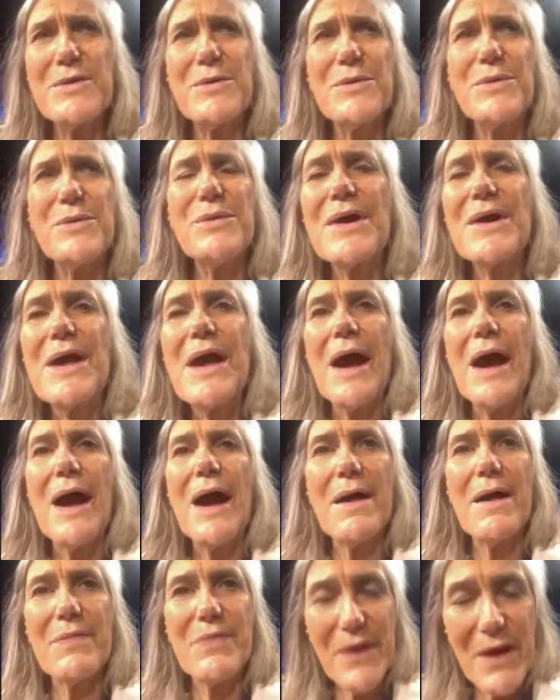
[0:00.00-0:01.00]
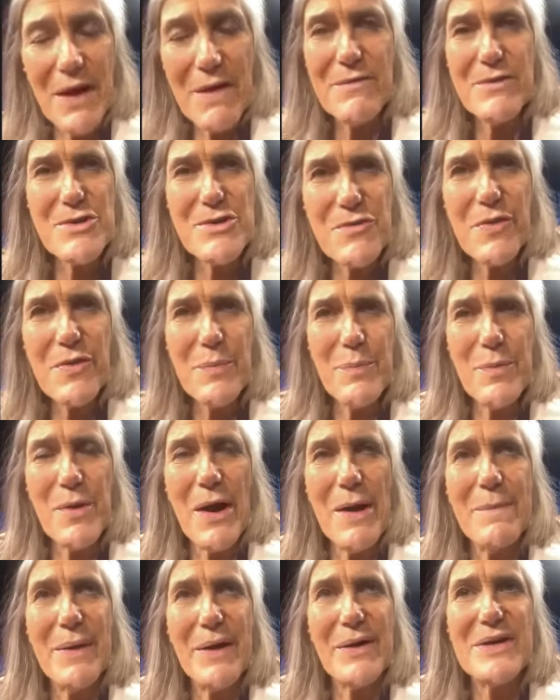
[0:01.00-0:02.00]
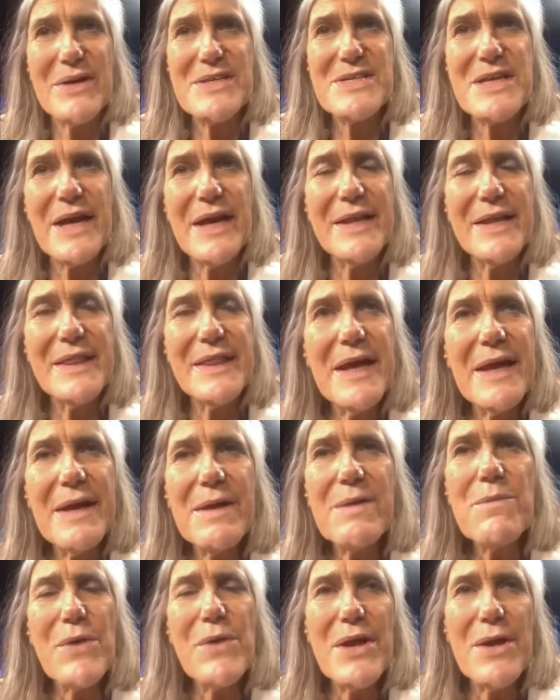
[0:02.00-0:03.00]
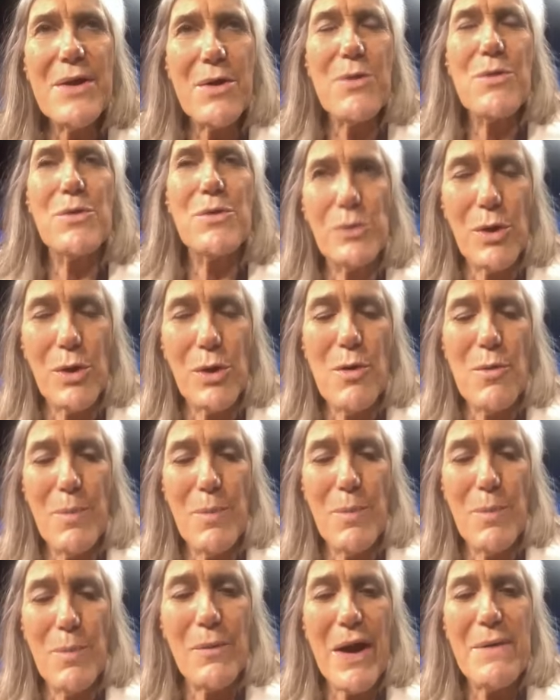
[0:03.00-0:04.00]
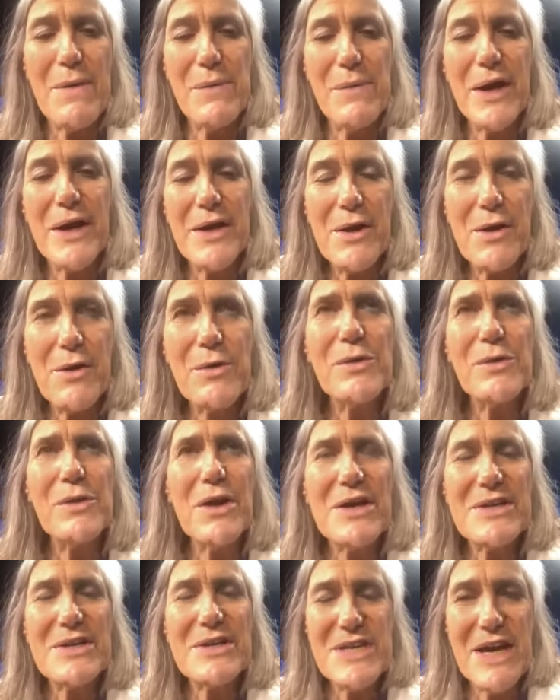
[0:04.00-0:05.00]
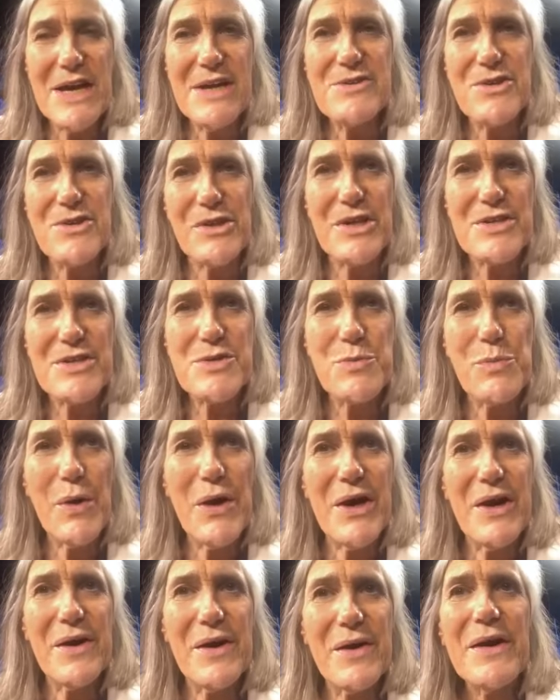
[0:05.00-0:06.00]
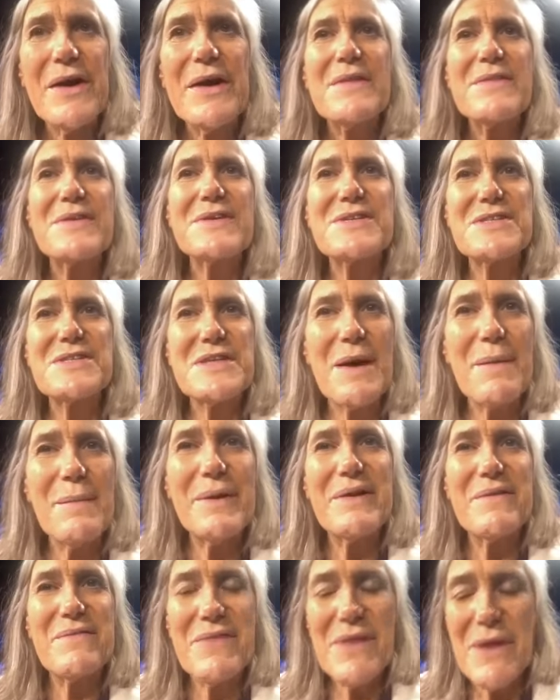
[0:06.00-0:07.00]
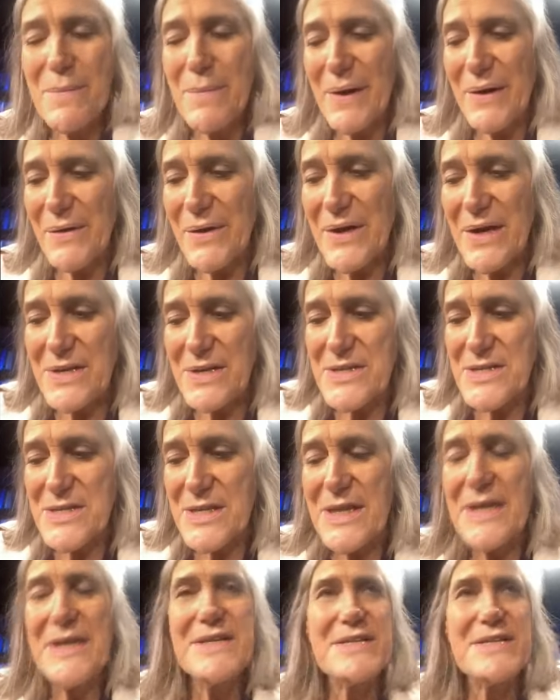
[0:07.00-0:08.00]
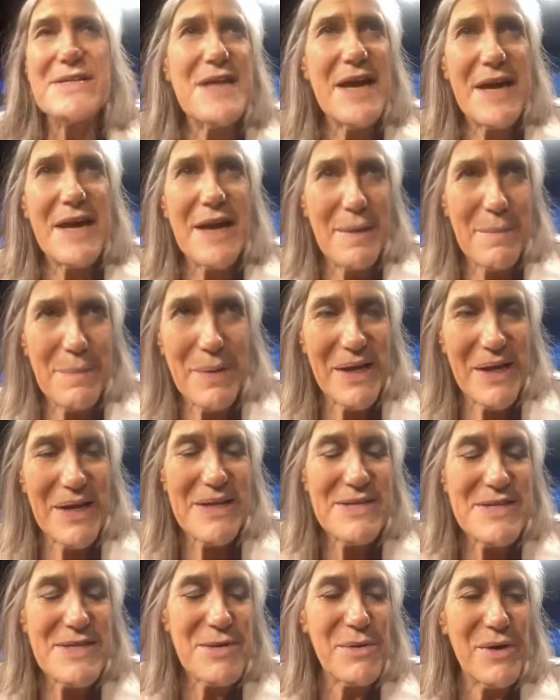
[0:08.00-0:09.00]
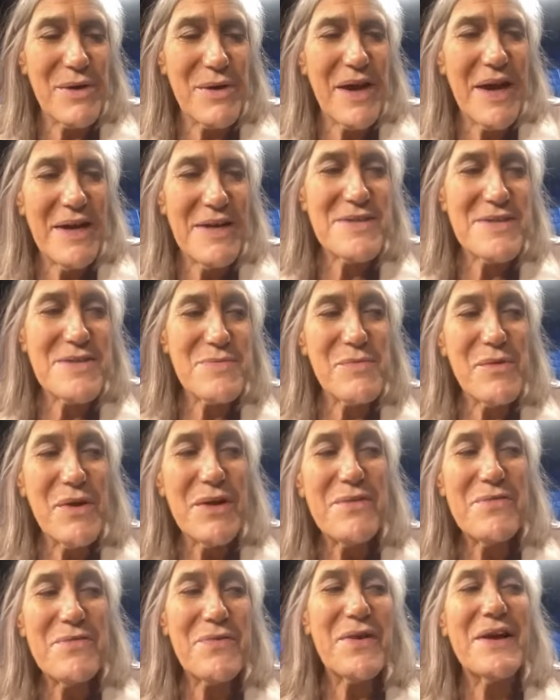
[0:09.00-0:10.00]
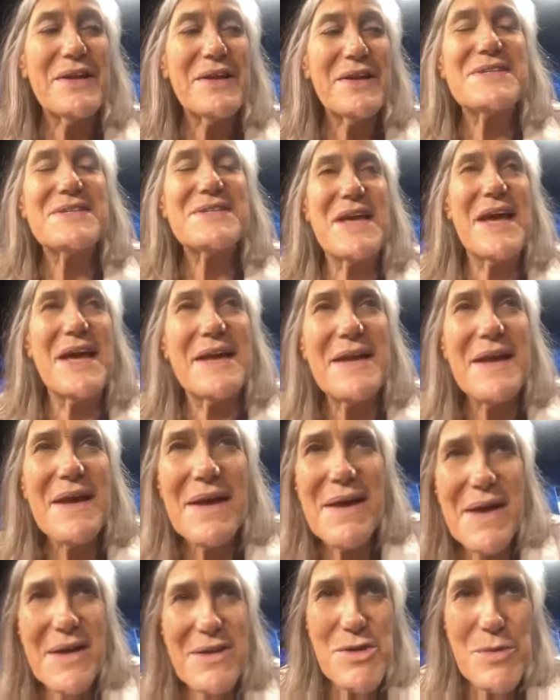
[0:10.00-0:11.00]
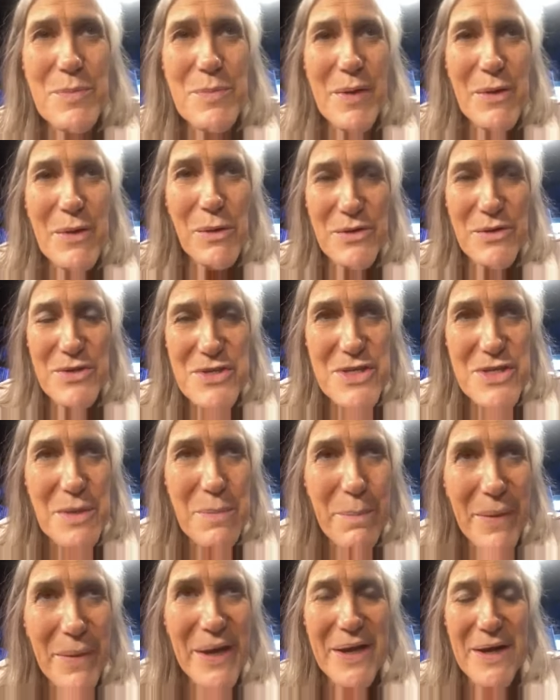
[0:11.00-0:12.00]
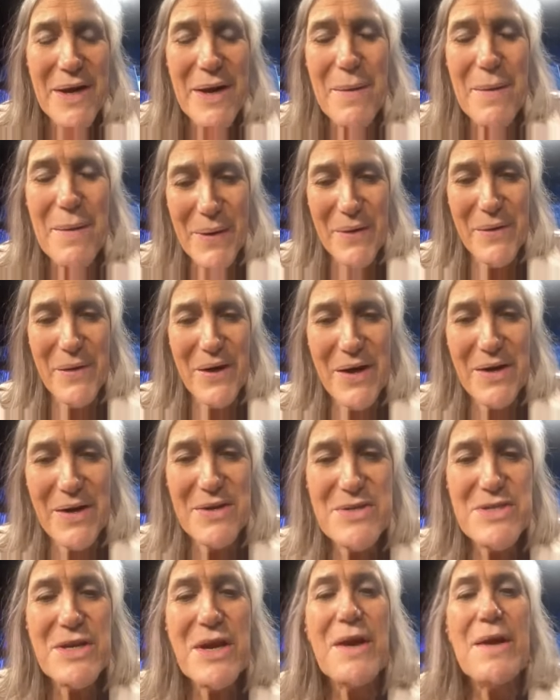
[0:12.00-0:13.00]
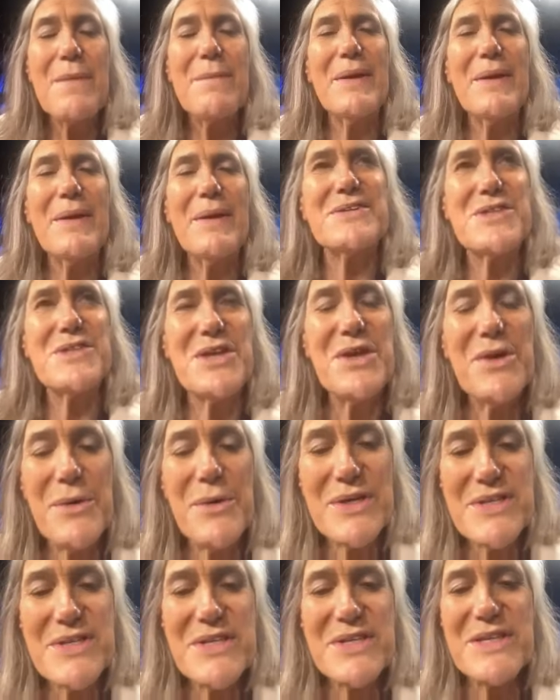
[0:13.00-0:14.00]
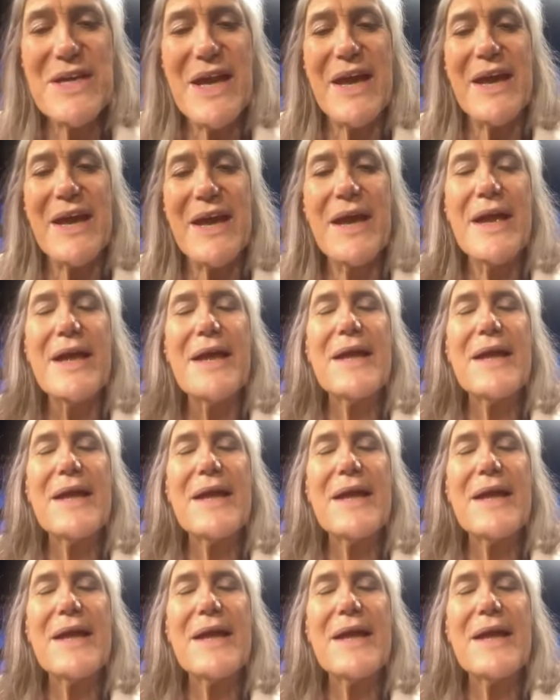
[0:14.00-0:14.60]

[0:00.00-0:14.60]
you the coverage of the primaries, and then we go global, right? We're going to go to Los Angeles, where the Summit of the Americas is taking place, or as one friend said, it should be called Summit Americas, because the U.S. is saying